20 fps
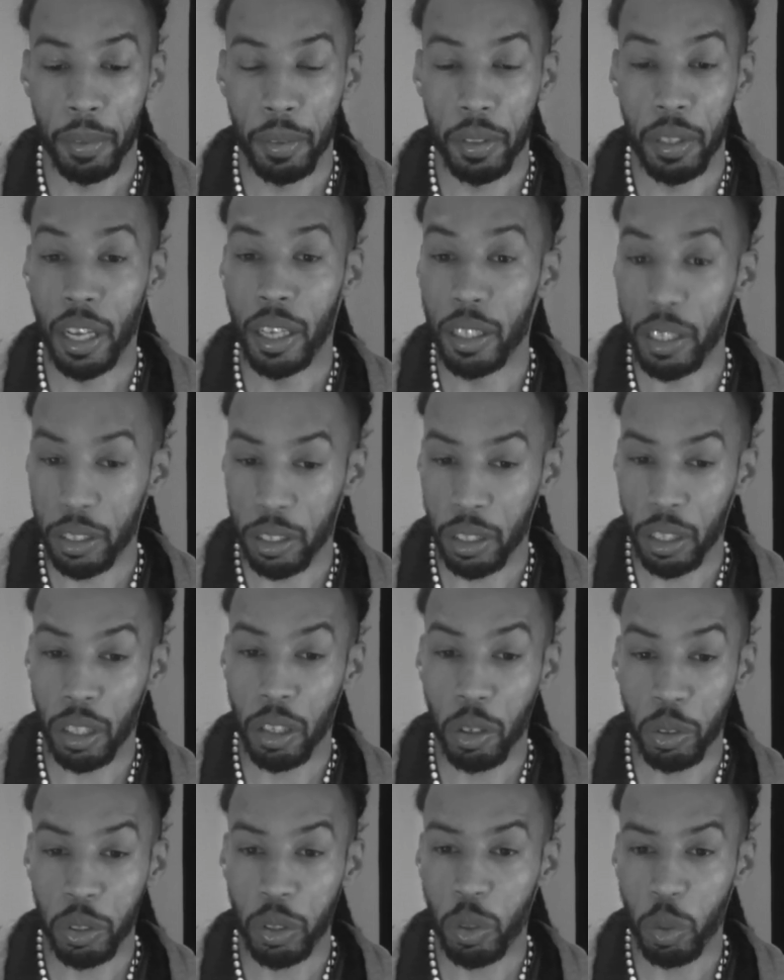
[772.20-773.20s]
Now listen
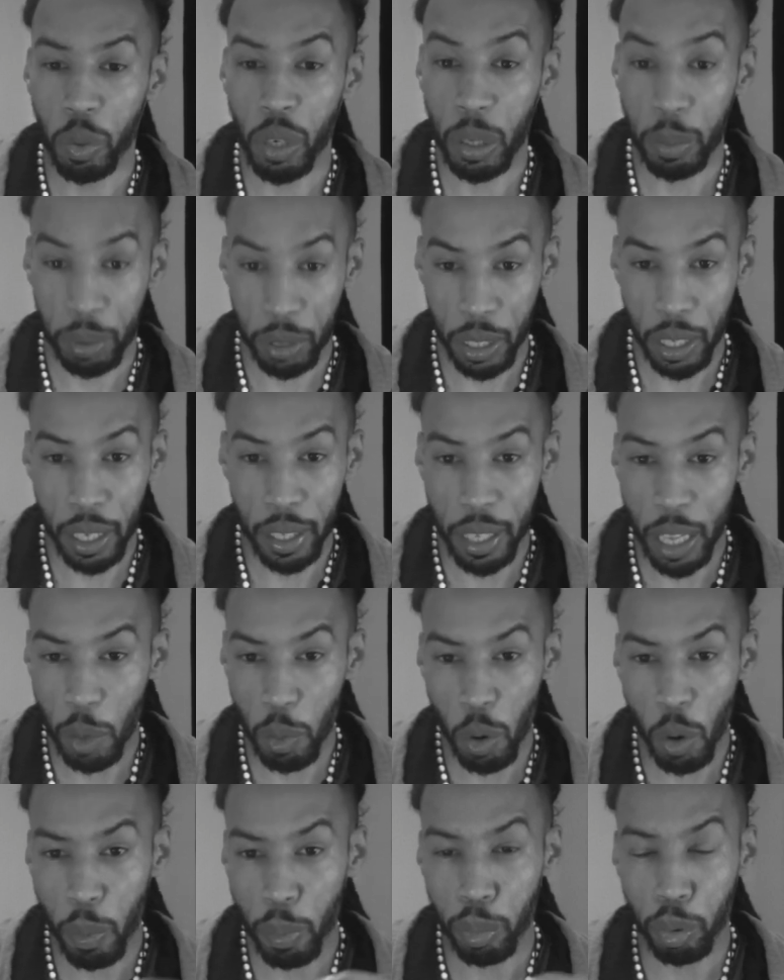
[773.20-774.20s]
closely to what I'm saying. They
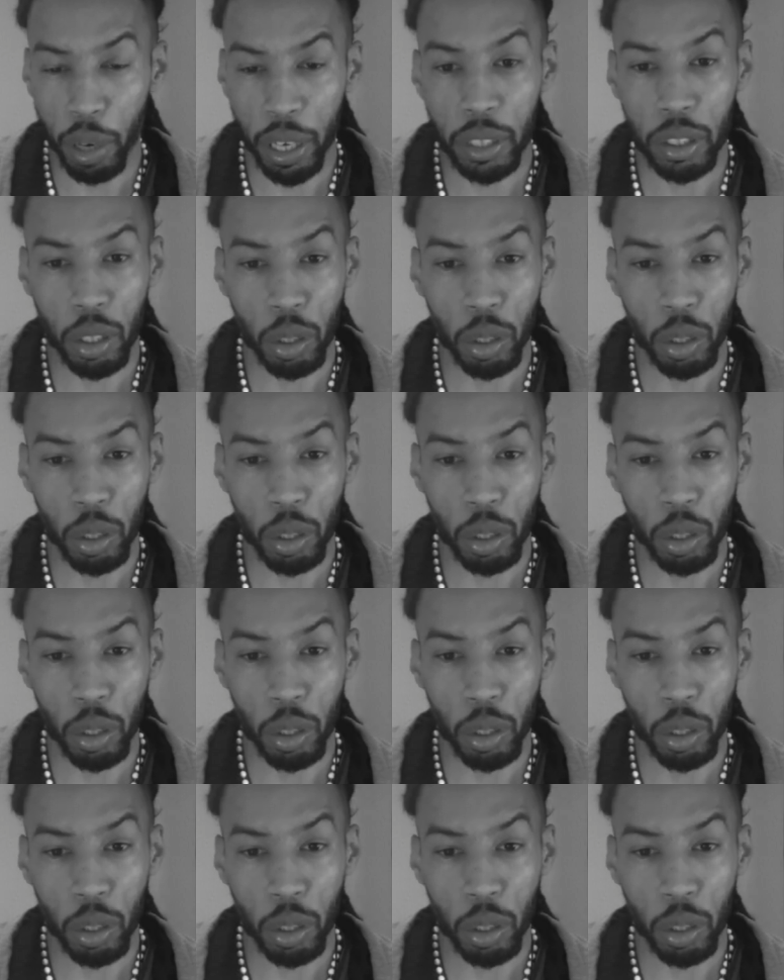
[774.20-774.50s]
won't break the